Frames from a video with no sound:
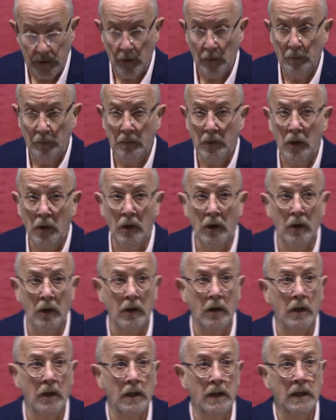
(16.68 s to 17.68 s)
know
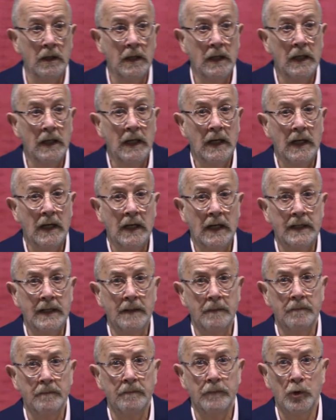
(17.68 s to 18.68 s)
more, and
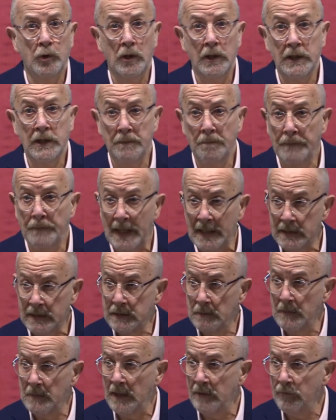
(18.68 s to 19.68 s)
I'm going back
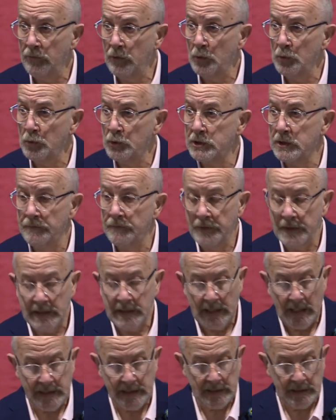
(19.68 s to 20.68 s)
to my roots of the
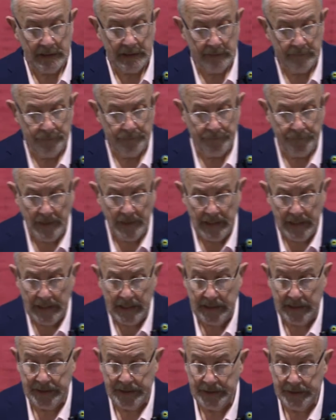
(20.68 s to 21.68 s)
Catholic
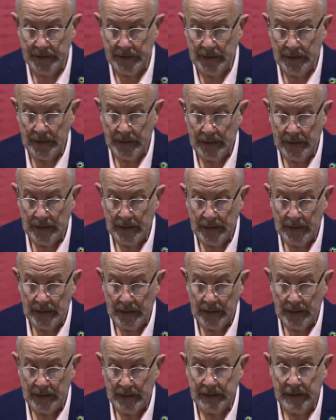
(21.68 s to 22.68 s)
faith.
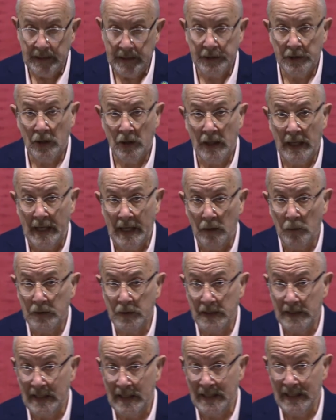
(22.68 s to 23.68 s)
And he thought, how
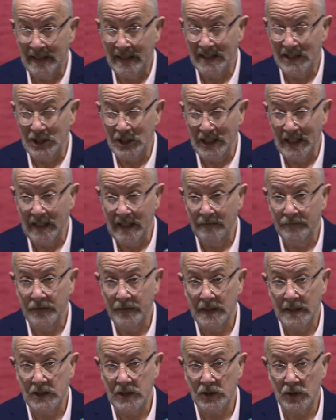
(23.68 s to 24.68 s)
can I achieve
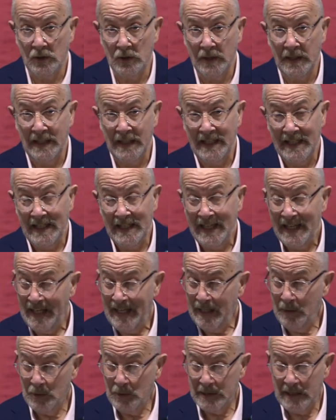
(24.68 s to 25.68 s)
this? So he
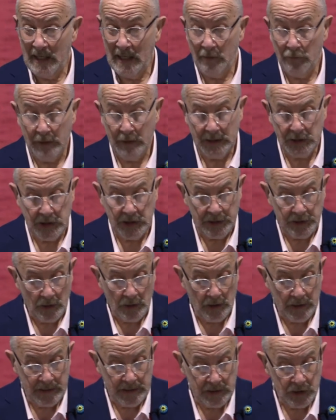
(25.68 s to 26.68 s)
was that rich, he
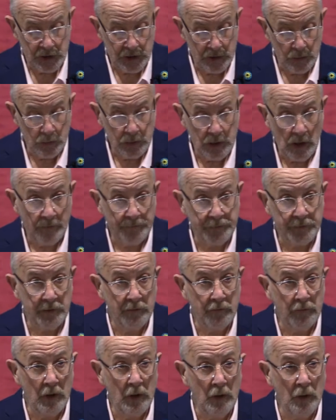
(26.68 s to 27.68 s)
thought he'd shoot off
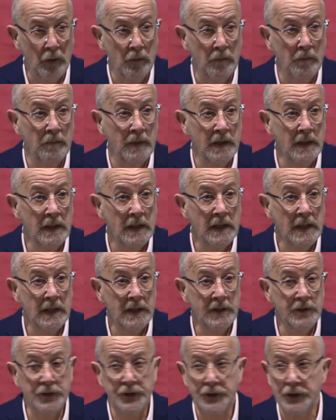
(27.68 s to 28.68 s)
to Rome
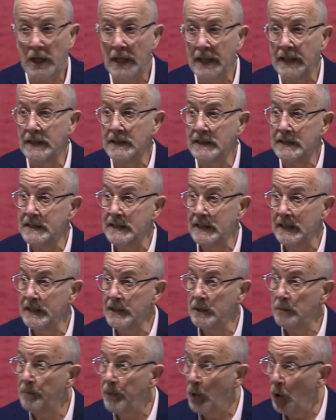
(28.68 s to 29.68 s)
and try and see
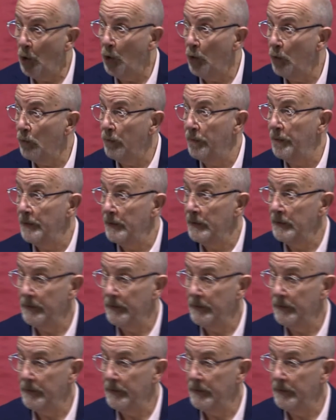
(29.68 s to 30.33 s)
the Pope.